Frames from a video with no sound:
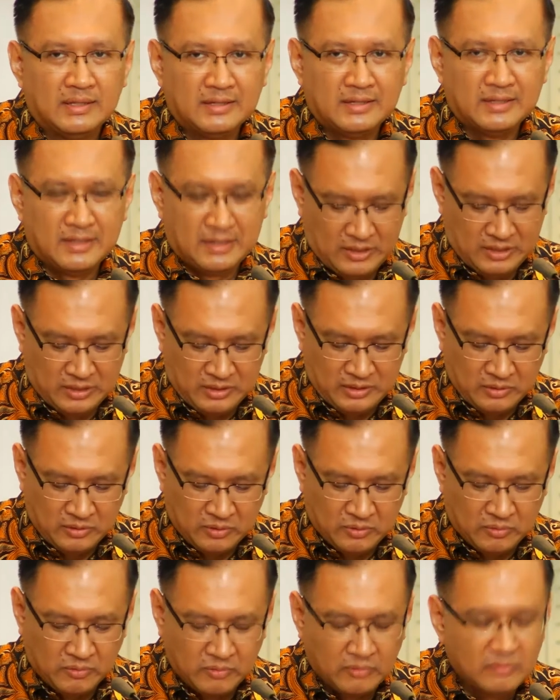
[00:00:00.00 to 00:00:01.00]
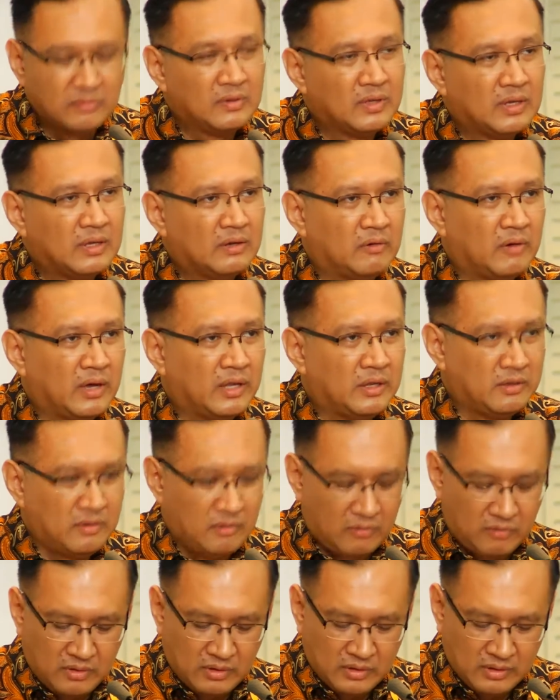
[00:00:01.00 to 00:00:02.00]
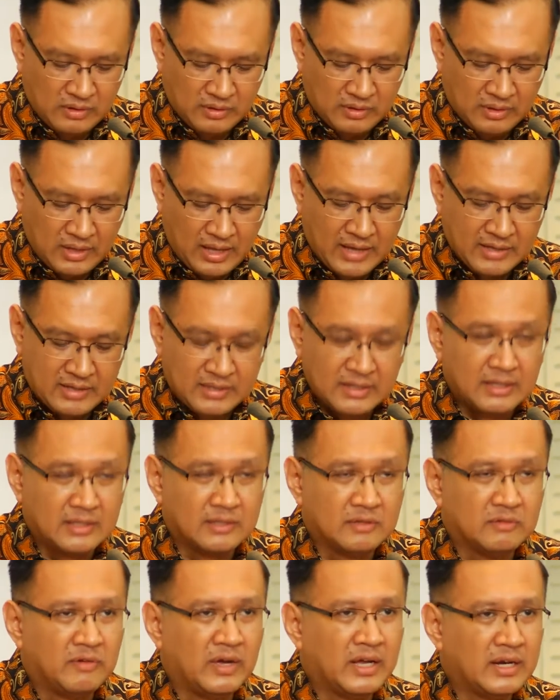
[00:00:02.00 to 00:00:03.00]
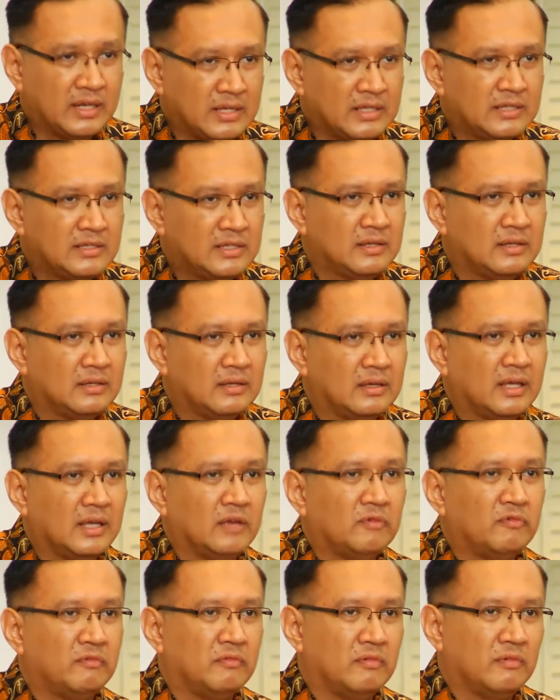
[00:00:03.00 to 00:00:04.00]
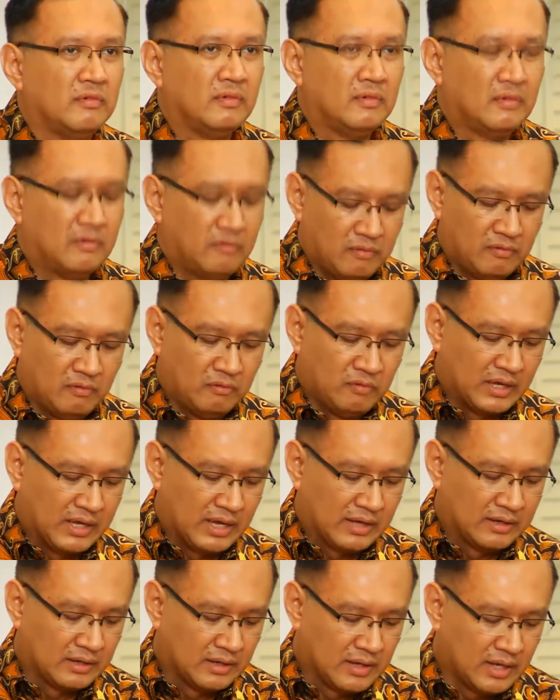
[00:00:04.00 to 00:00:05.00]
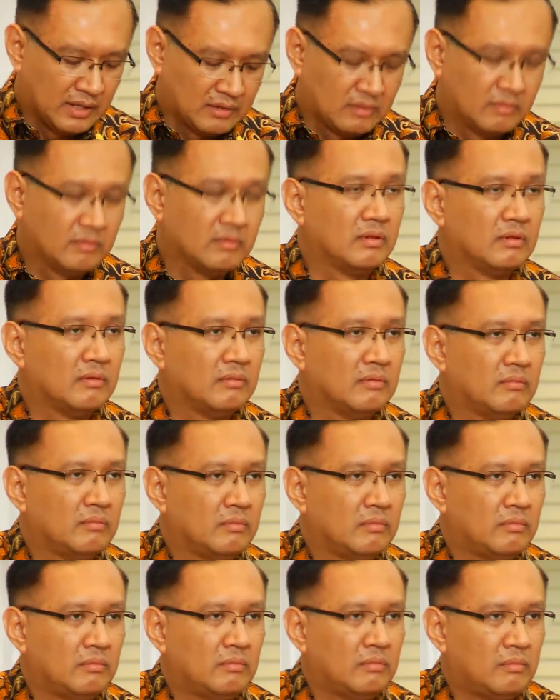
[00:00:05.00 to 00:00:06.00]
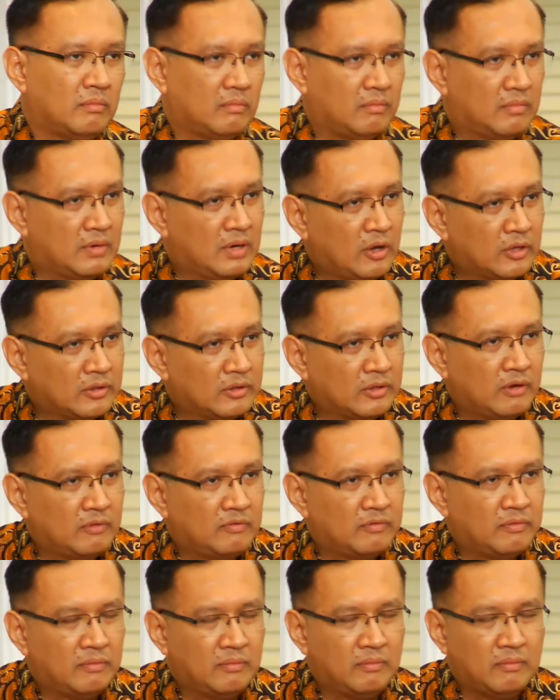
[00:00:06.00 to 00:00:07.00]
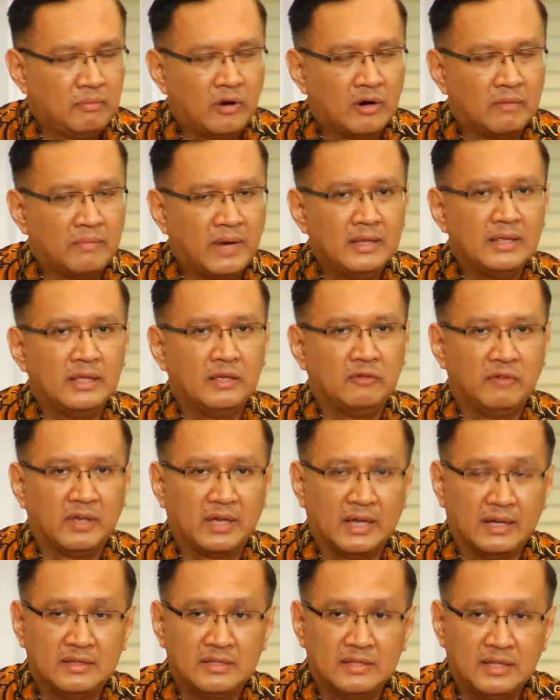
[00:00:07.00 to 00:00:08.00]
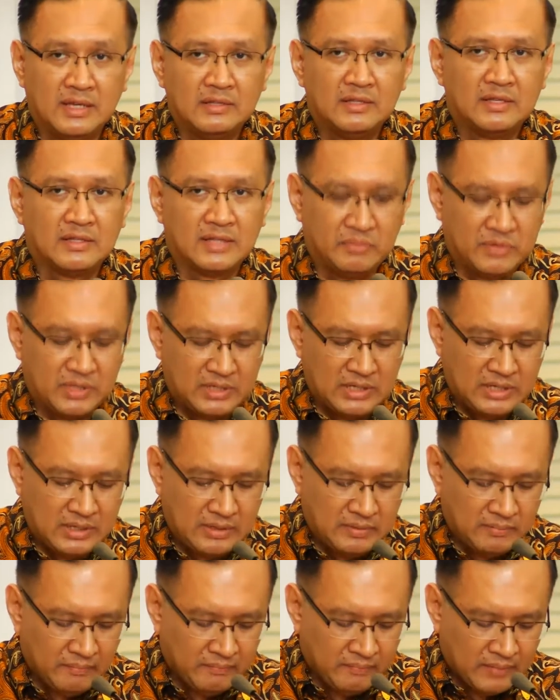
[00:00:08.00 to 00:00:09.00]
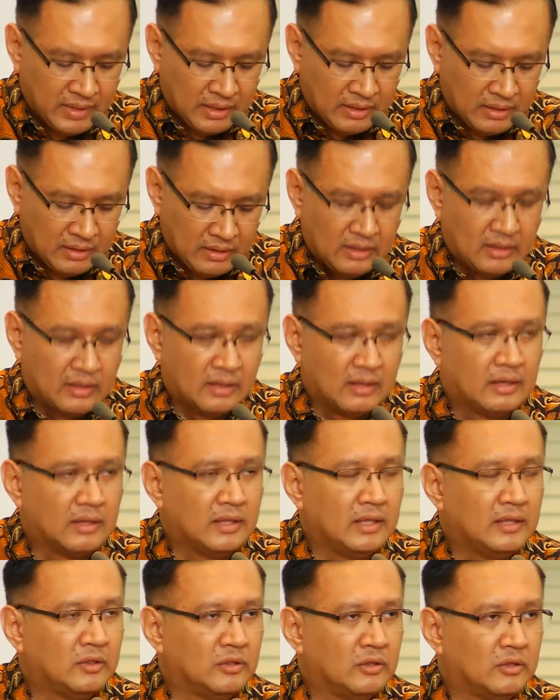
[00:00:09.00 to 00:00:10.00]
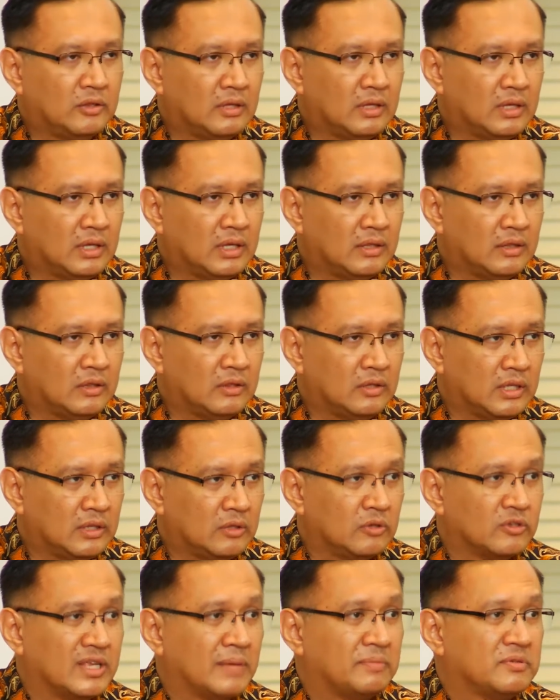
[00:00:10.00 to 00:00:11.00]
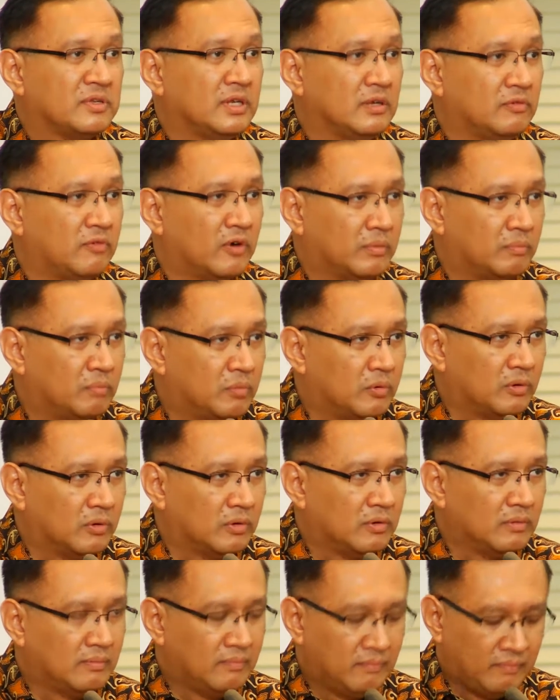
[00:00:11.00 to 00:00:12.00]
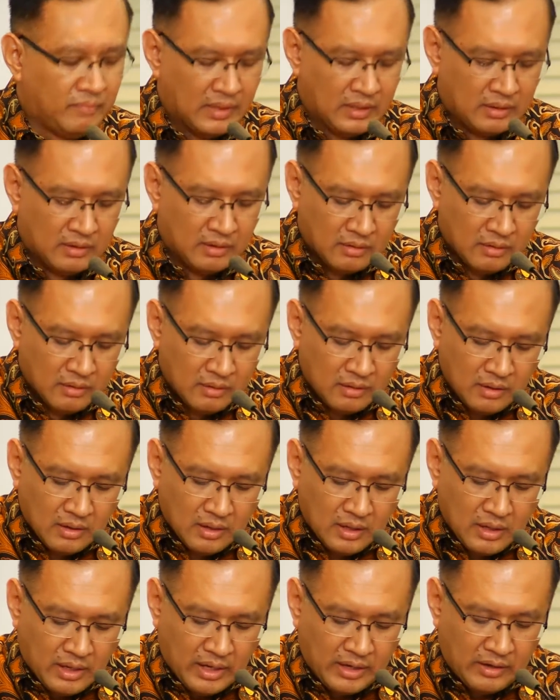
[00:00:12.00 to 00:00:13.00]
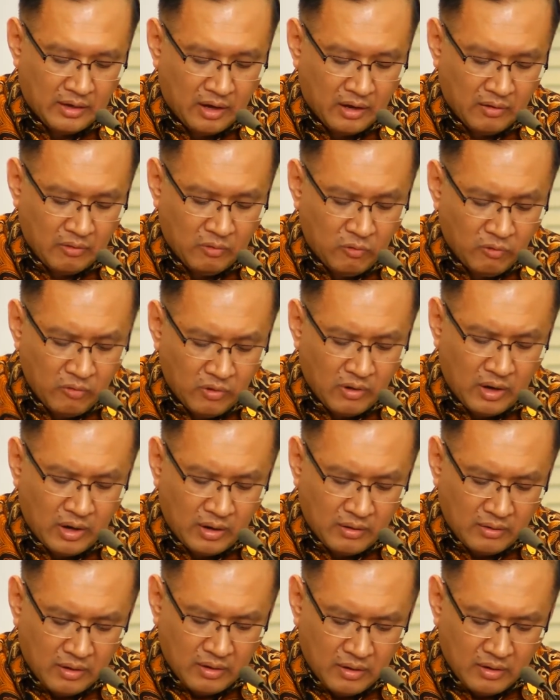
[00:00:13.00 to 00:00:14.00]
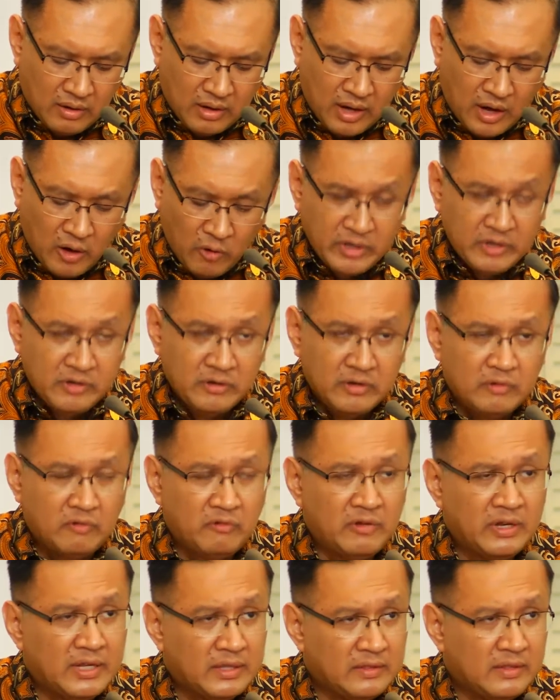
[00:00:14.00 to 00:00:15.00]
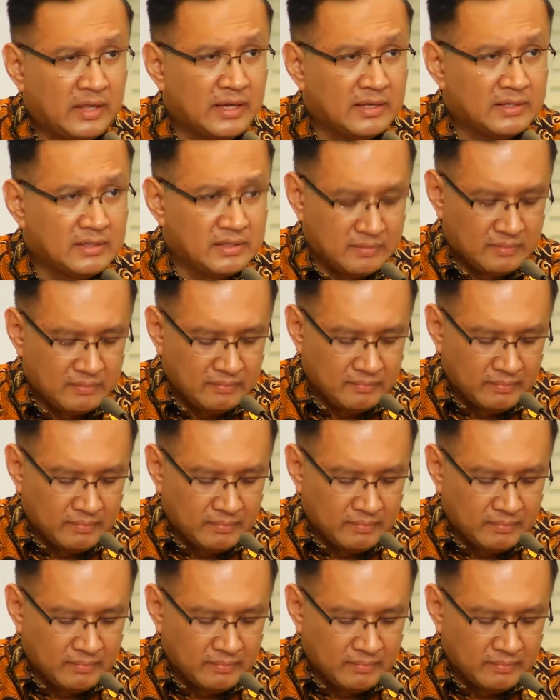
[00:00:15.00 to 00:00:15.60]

uh, you know, when I think it's very easy if we can get a lot of more money if we can change the subsidy uh, in, in, into subsidy for the poor. And how, how we, do, we did this?